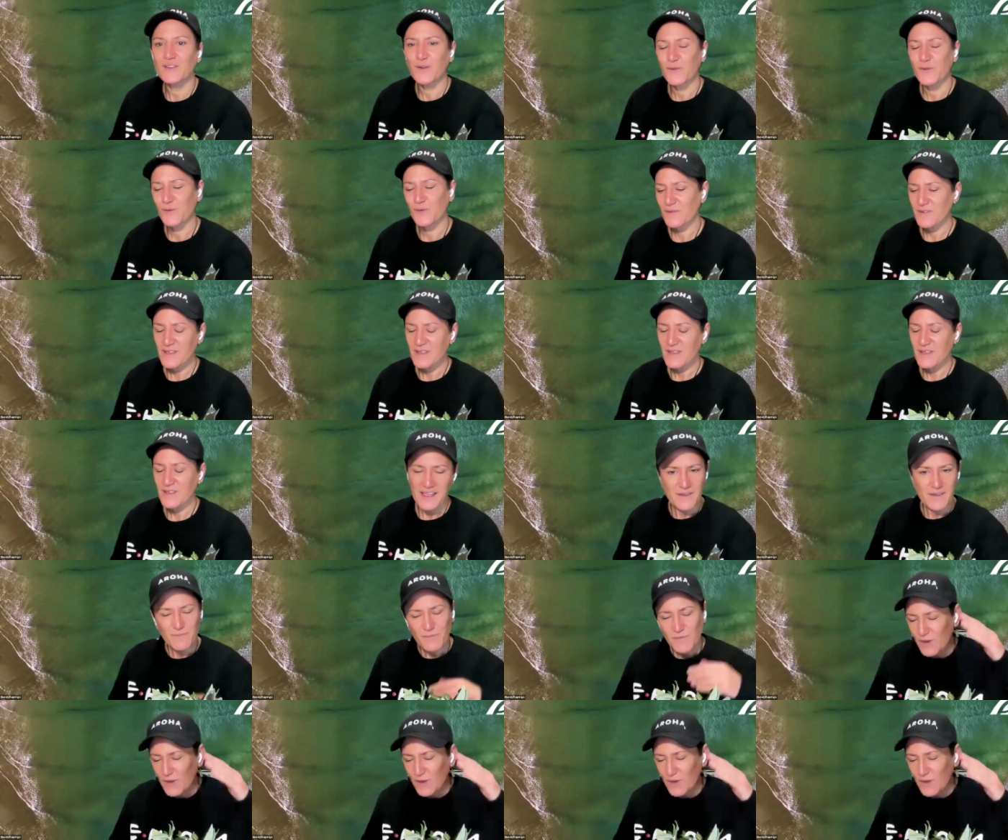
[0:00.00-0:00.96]
can do?
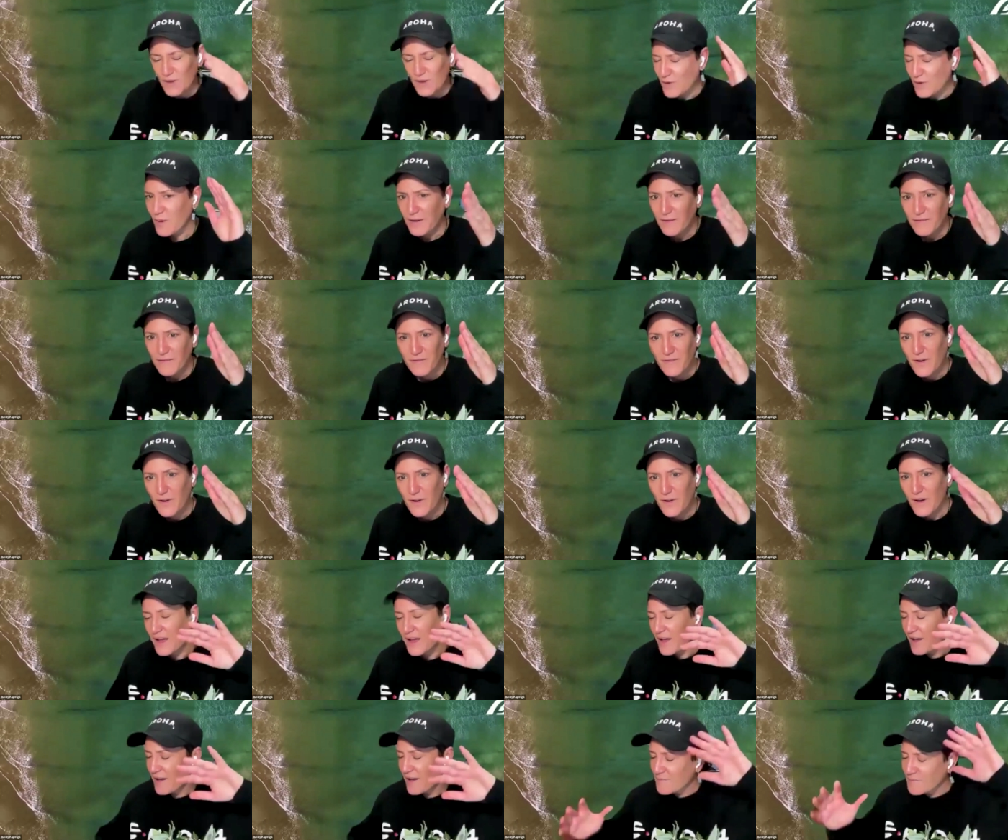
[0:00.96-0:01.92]
Quick
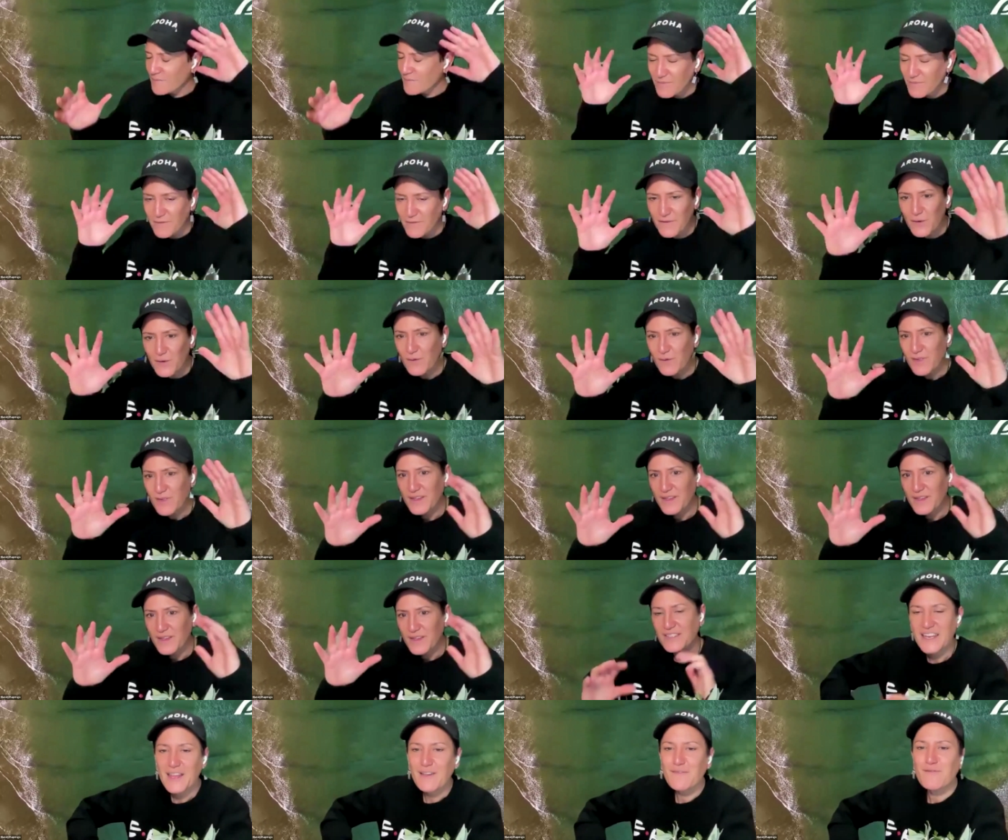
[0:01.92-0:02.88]
fire, few
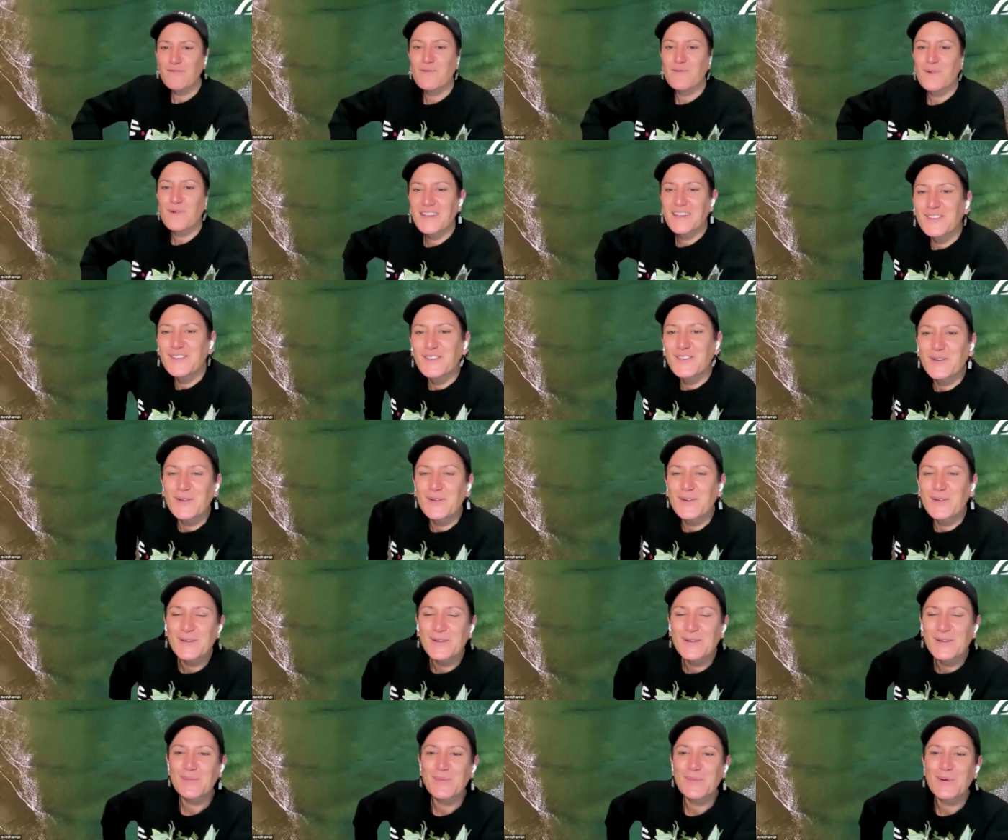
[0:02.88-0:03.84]
things that everyone can
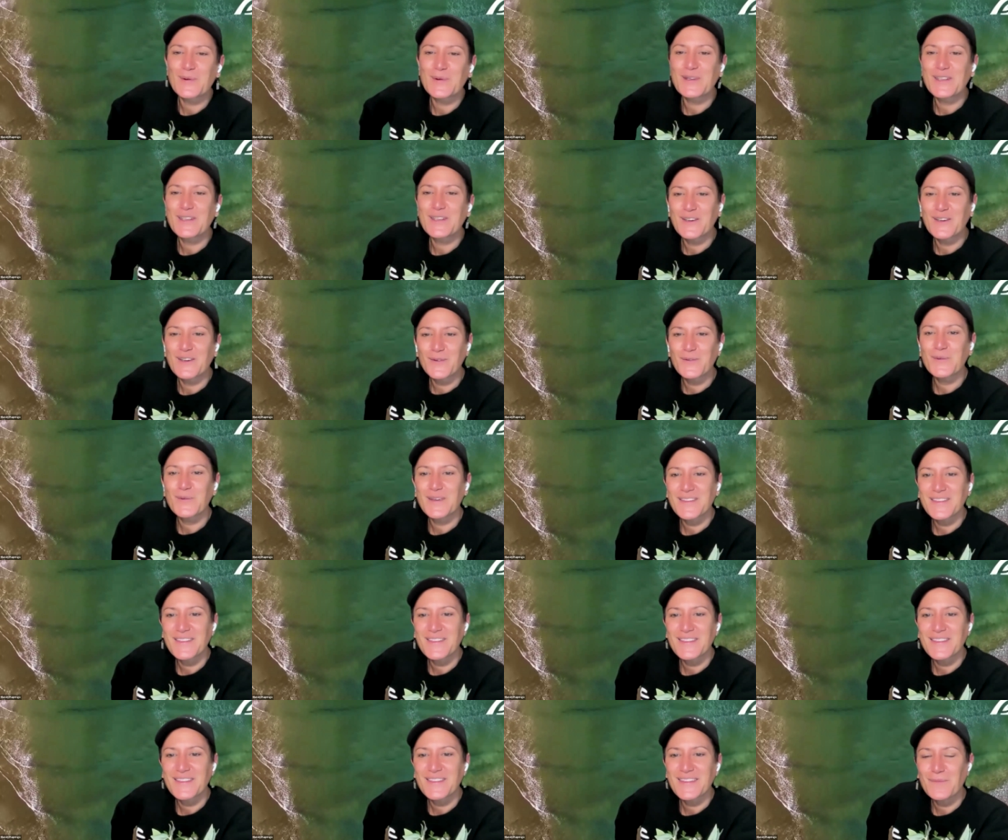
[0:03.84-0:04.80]
do to support you
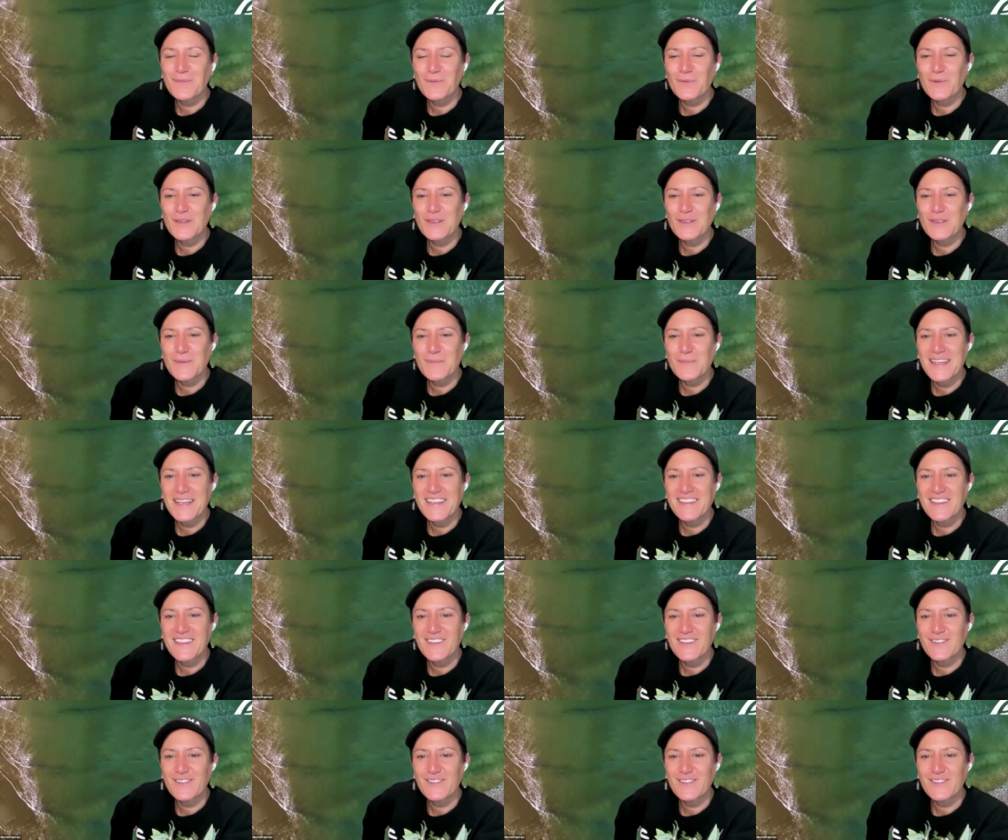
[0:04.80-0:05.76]
with the
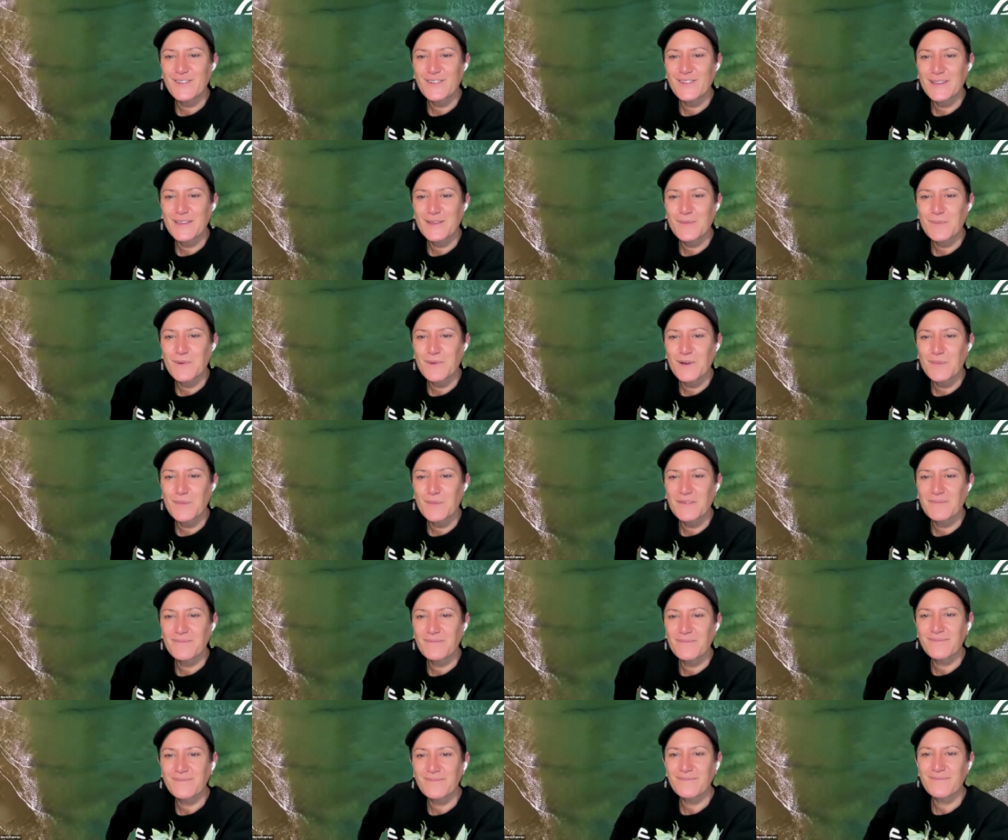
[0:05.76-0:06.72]
mahi that you're doing at the
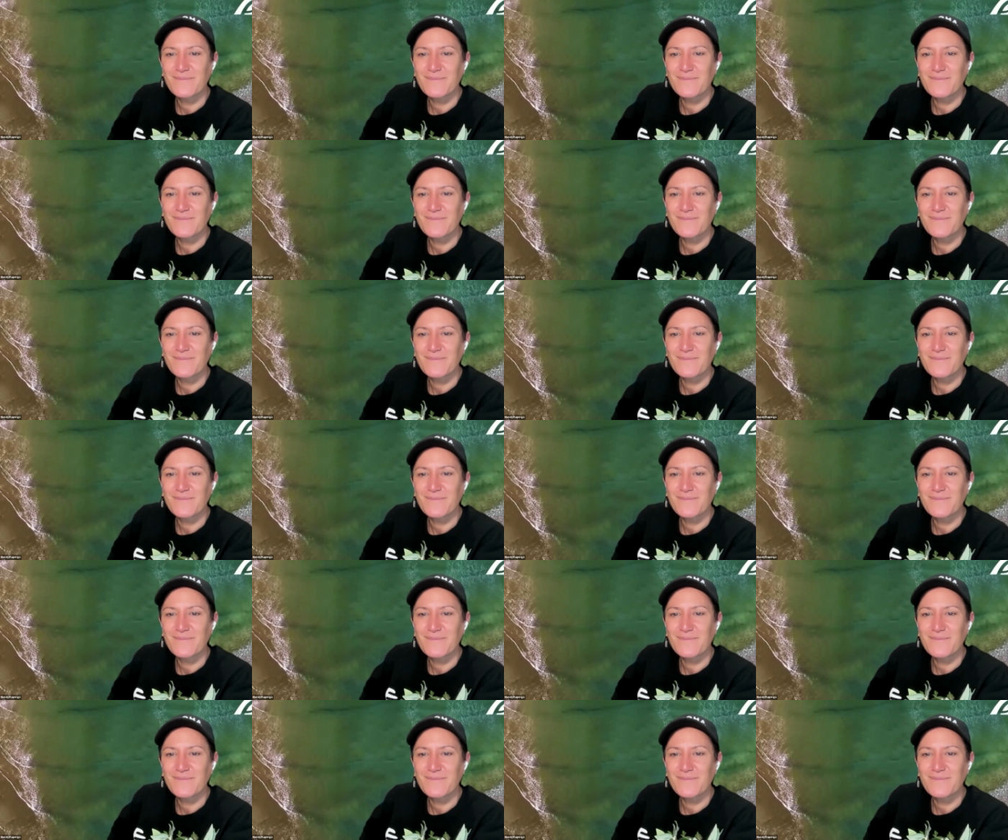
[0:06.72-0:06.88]
moment.